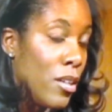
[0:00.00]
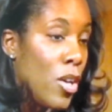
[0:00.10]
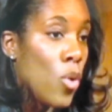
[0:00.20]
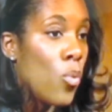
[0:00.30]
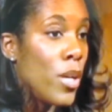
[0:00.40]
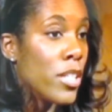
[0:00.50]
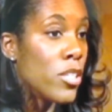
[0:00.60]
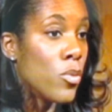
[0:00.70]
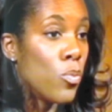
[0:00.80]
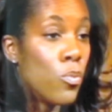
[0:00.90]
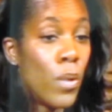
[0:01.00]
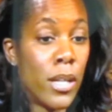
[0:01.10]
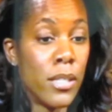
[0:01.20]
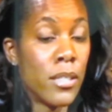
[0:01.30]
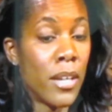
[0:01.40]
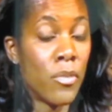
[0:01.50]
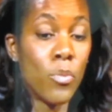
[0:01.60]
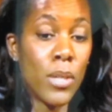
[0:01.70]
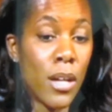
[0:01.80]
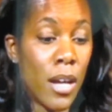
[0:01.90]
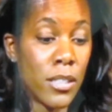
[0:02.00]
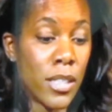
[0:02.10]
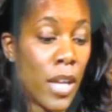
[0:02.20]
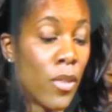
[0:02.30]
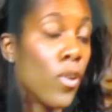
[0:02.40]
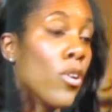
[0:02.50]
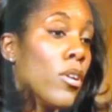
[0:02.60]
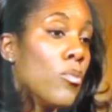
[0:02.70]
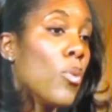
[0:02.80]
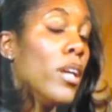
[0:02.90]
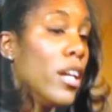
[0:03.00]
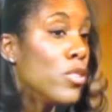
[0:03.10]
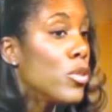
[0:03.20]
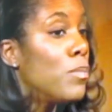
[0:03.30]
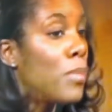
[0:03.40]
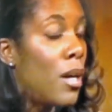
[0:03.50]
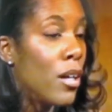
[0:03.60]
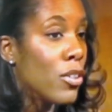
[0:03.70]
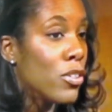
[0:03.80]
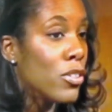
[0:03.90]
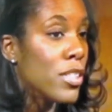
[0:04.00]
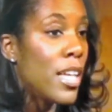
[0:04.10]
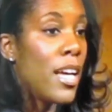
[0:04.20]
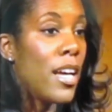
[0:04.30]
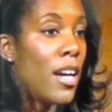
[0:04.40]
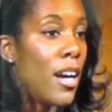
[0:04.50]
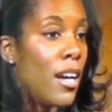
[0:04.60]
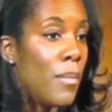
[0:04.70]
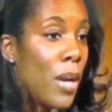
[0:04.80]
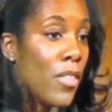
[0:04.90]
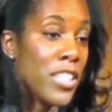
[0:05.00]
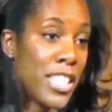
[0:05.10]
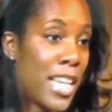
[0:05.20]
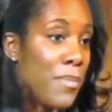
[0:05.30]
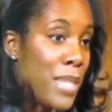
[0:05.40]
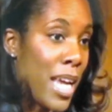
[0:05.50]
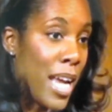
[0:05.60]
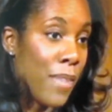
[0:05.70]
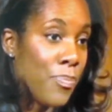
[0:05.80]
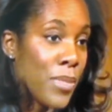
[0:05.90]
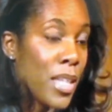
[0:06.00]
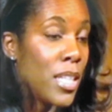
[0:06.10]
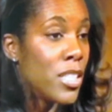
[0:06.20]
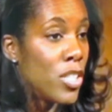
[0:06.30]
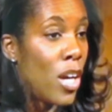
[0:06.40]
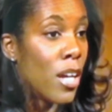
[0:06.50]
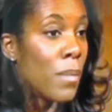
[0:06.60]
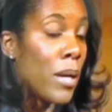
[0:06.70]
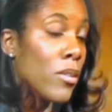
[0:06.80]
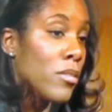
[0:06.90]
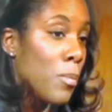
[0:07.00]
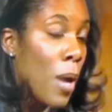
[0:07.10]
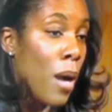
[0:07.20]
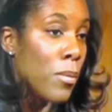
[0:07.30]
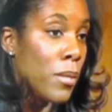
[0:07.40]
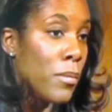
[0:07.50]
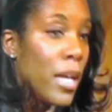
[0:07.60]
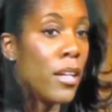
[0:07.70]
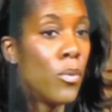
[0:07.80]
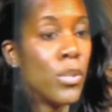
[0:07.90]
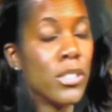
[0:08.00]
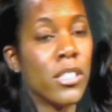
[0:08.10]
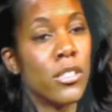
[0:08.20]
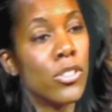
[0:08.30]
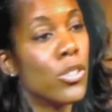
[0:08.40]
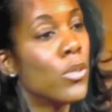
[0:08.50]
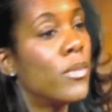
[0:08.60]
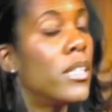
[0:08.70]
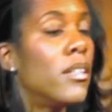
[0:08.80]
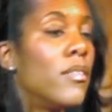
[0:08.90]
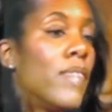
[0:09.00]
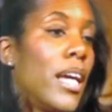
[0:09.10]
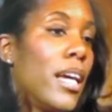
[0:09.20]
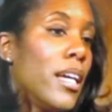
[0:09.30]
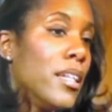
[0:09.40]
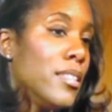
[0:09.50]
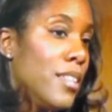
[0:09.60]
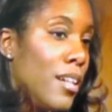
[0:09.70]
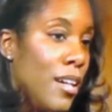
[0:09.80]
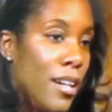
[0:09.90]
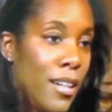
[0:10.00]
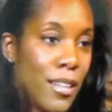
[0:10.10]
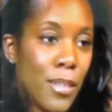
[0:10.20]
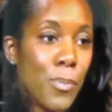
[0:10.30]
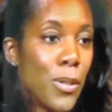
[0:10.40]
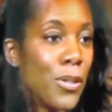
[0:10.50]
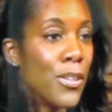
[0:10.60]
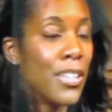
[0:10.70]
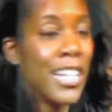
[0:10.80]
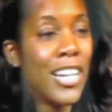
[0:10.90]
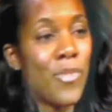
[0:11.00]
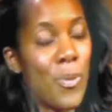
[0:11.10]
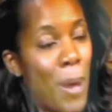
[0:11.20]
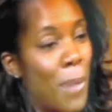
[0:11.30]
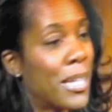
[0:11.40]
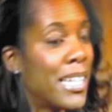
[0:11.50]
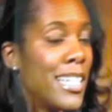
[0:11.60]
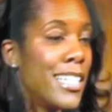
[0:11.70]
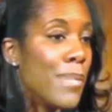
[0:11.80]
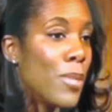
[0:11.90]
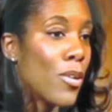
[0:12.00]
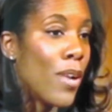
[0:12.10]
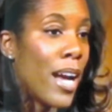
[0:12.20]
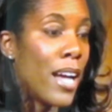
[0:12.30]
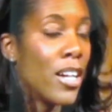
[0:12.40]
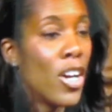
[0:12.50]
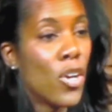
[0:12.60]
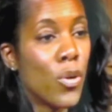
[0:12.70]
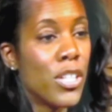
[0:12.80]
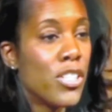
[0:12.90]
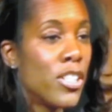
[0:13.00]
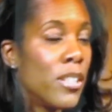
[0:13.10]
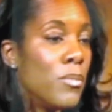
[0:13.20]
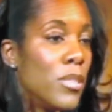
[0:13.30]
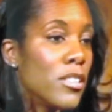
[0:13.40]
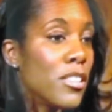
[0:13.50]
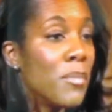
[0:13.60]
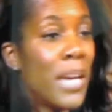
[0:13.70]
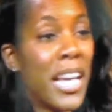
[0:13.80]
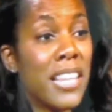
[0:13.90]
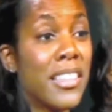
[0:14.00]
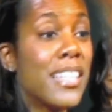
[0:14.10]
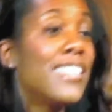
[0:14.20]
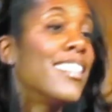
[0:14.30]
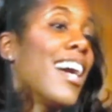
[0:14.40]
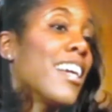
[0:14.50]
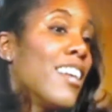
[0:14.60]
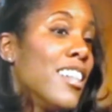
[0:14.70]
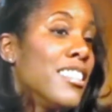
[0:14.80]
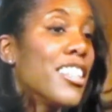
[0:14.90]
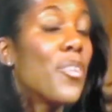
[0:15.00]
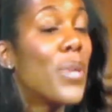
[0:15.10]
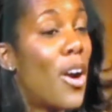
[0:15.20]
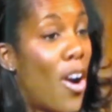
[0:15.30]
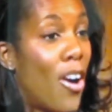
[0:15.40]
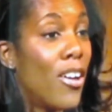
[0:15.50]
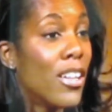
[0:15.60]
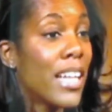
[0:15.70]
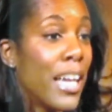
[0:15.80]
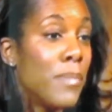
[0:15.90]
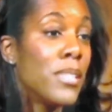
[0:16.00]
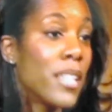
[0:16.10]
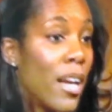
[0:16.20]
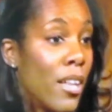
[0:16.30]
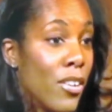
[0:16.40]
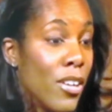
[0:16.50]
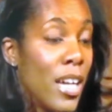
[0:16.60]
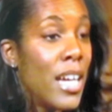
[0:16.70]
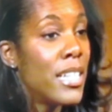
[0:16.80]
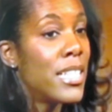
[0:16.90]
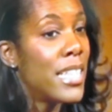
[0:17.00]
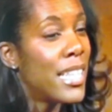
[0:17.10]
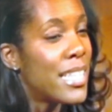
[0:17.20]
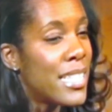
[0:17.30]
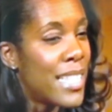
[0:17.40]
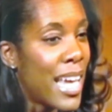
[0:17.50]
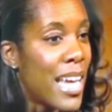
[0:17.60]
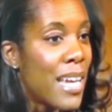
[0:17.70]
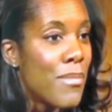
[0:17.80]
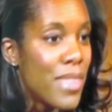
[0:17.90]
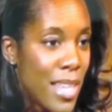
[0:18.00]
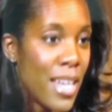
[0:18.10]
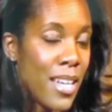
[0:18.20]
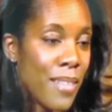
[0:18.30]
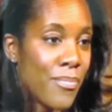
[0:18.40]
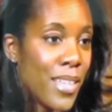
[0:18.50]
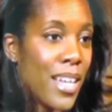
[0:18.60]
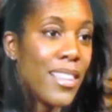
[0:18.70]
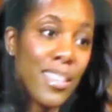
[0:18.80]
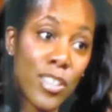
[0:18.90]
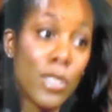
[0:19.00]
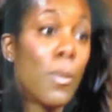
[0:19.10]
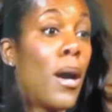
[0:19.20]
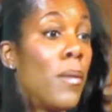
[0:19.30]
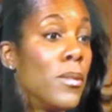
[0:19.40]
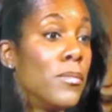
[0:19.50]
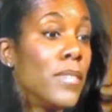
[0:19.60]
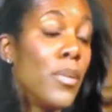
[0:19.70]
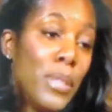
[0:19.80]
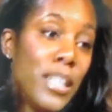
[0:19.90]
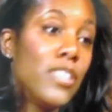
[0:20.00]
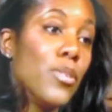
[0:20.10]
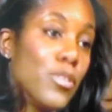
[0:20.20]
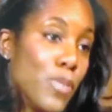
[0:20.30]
which was, we got together 100 bloggers on the same day to talk about the problem. And it was conservative and liberal, Republican and Democrat, Christian, Muslim, atheist, agnostic. We all came together to say the same thing, that there's a problem and we need to address